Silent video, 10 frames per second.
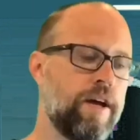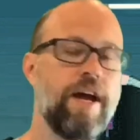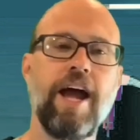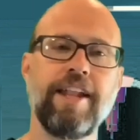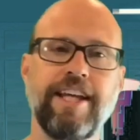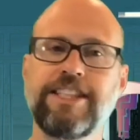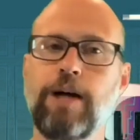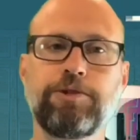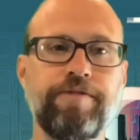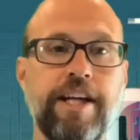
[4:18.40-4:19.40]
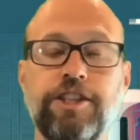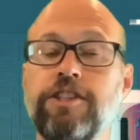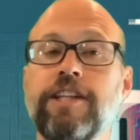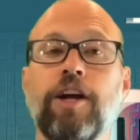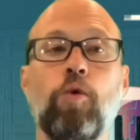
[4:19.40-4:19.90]
And these observations
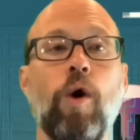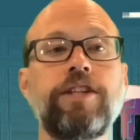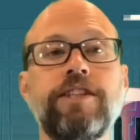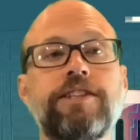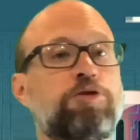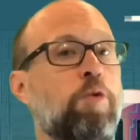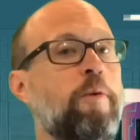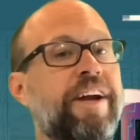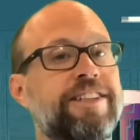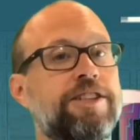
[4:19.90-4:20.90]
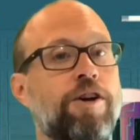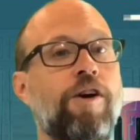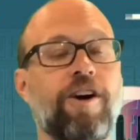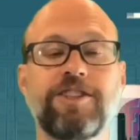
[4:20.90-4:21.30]
and questions is where we can start our